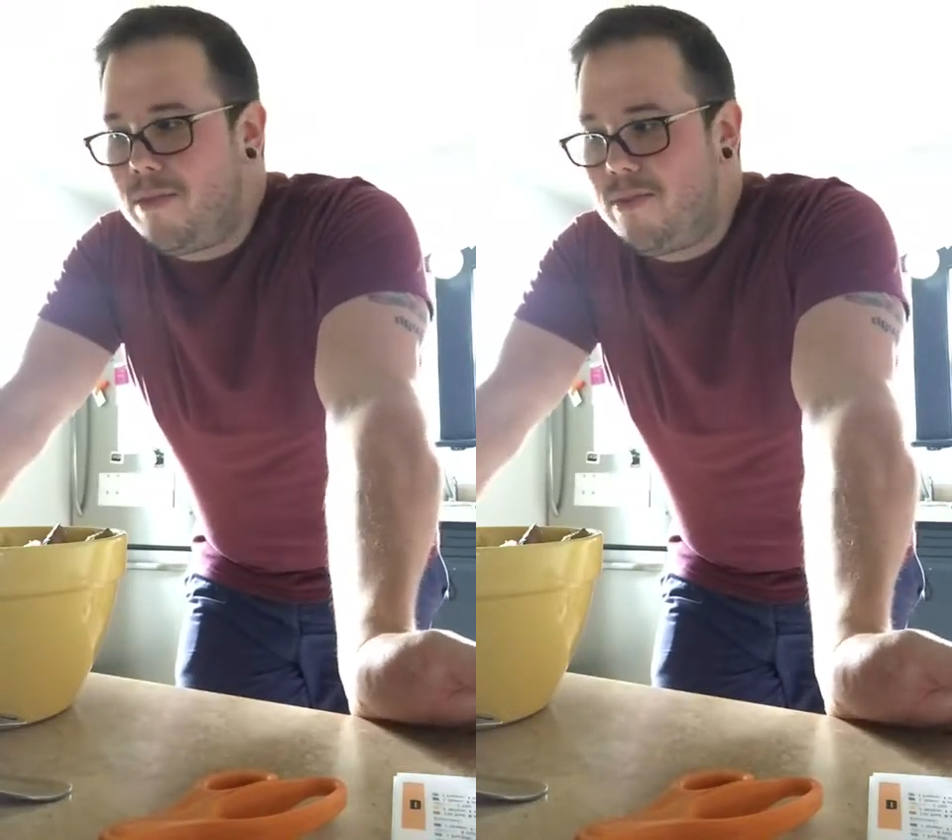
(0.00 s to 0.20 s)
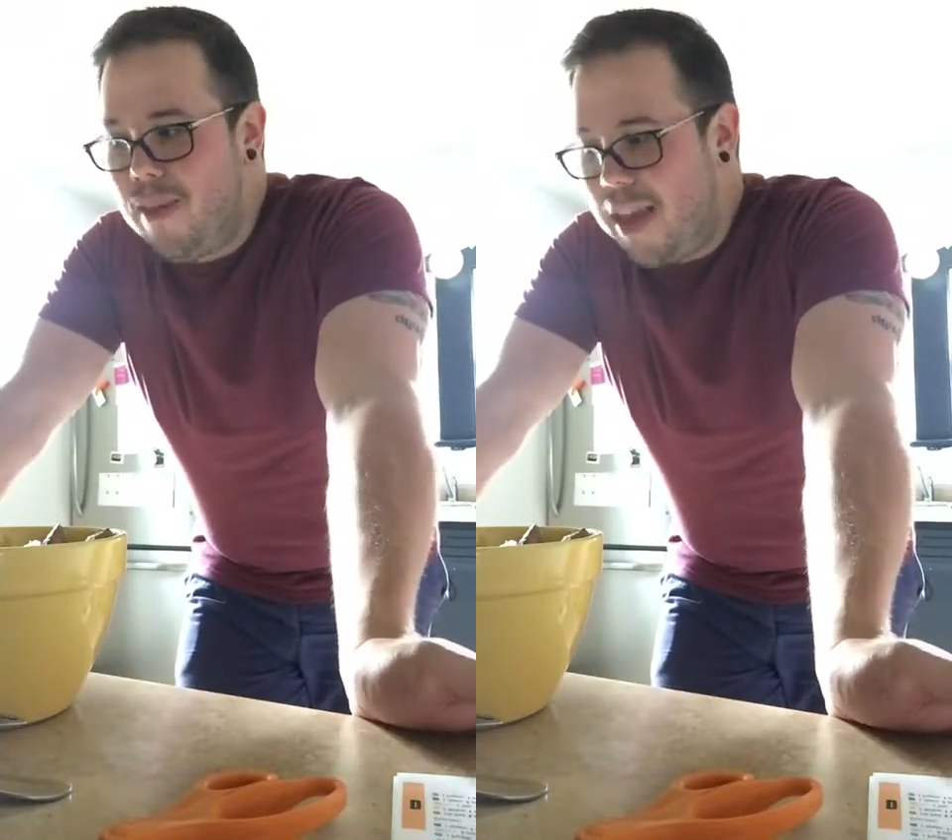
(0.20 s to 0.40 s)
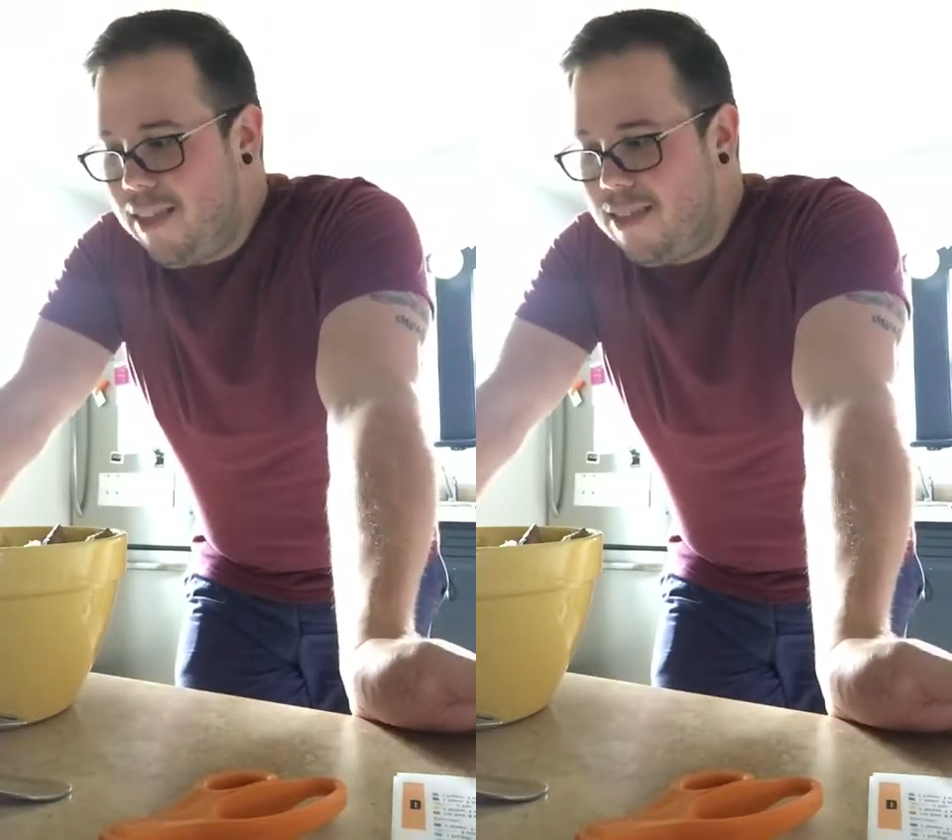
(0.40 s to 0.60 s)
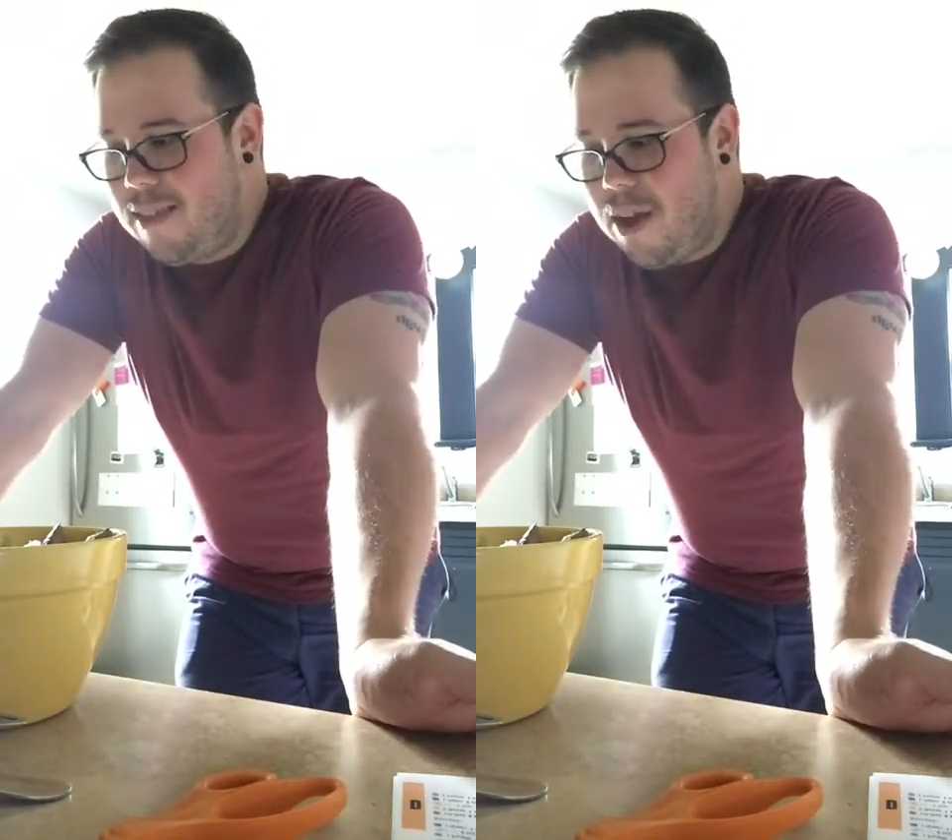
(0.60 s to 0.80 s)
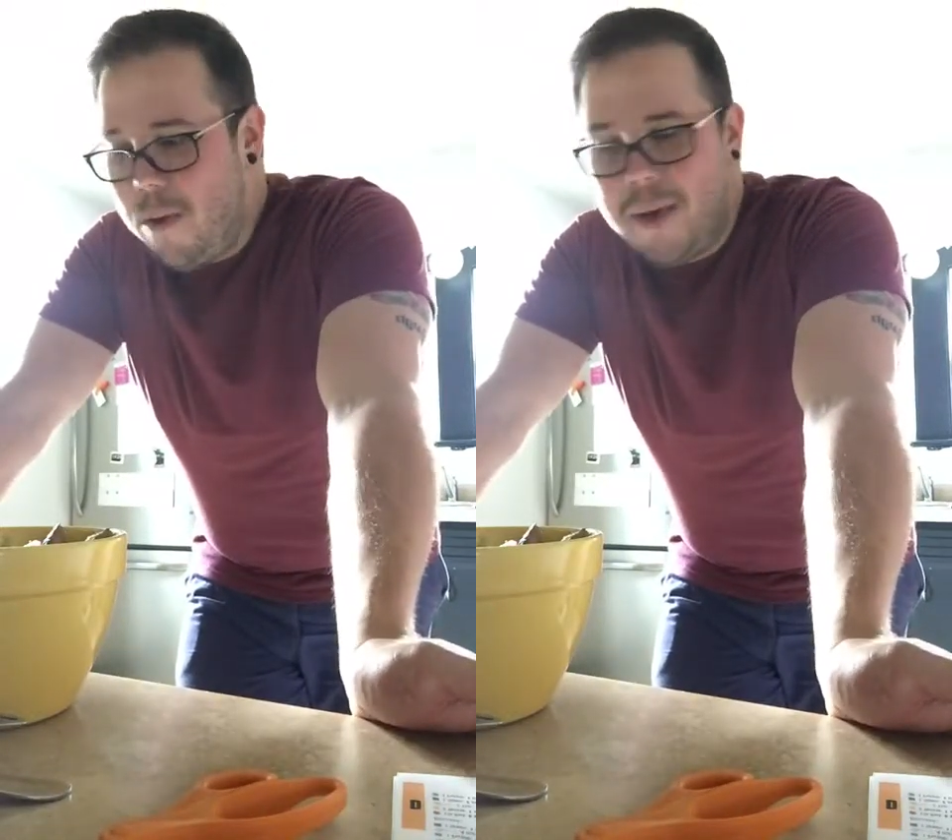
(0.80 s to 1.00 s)
faith,
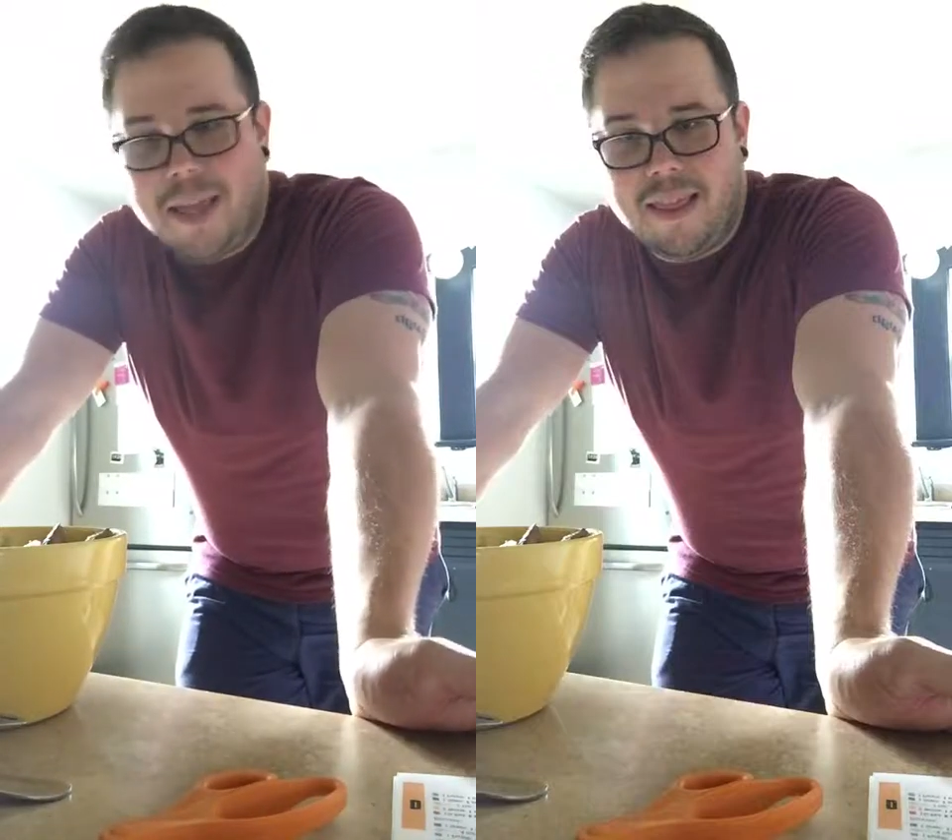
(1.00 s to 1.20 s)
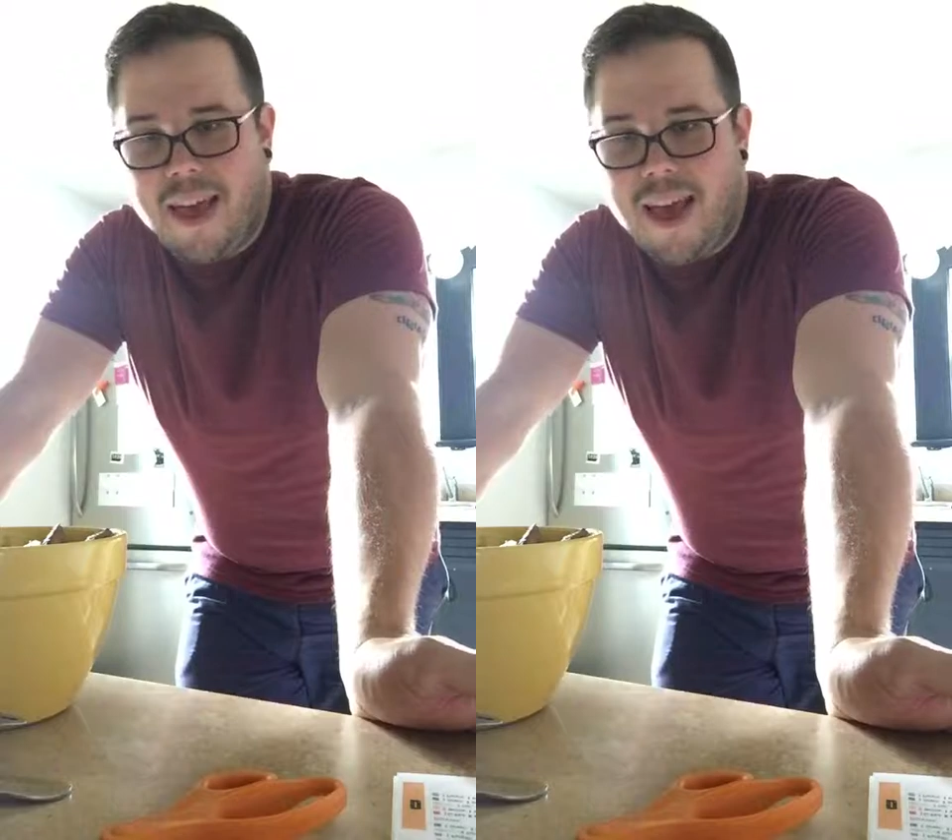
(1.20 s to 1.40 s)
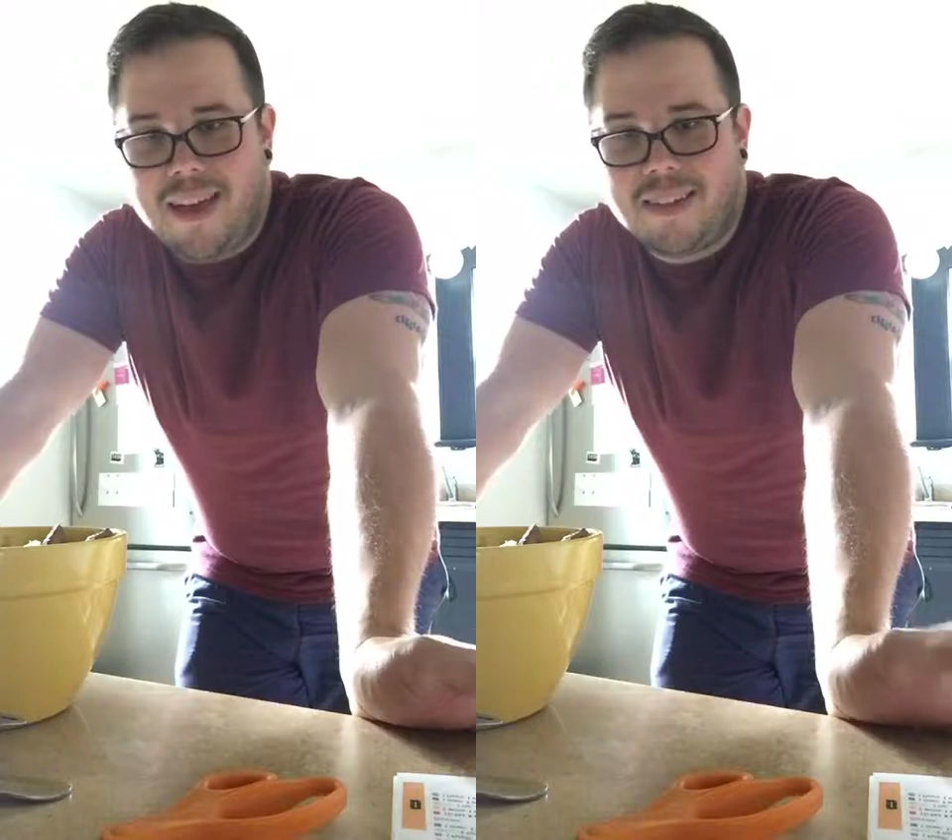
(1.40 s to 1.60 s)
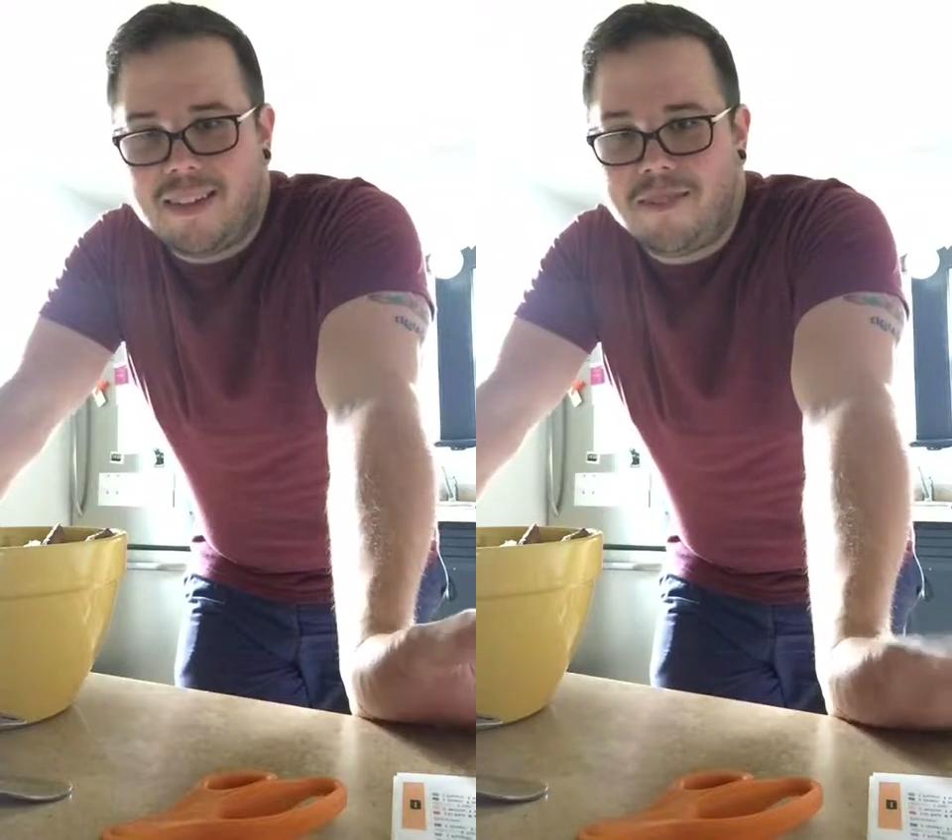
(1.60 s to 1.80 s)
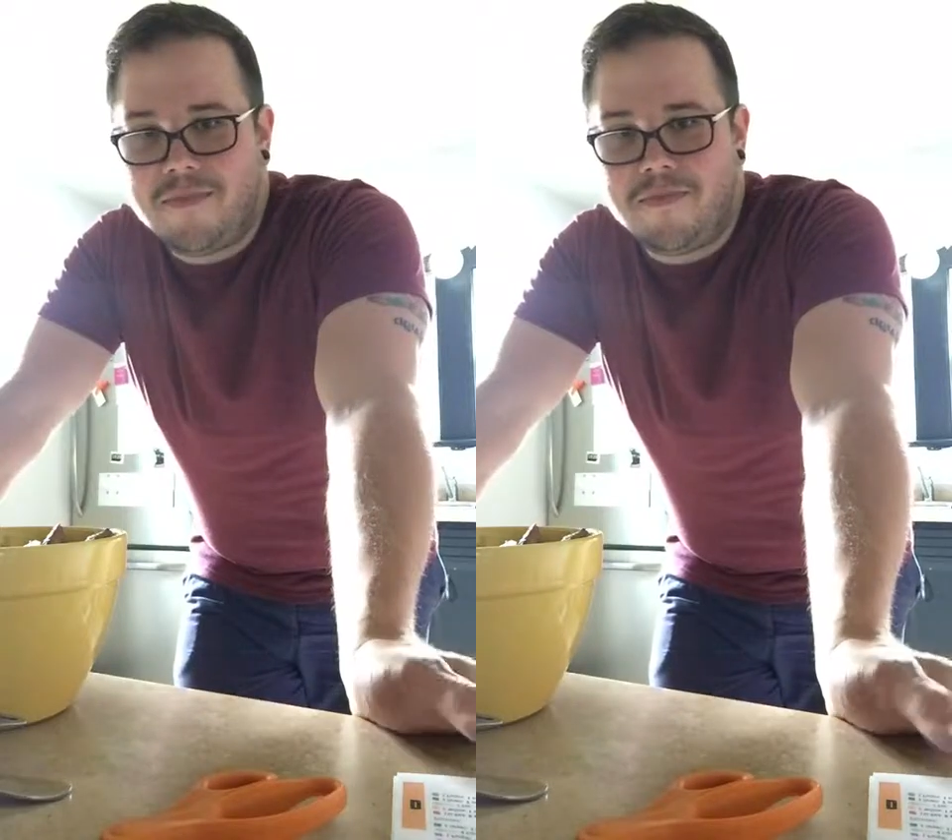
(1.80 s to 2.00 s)
knowing that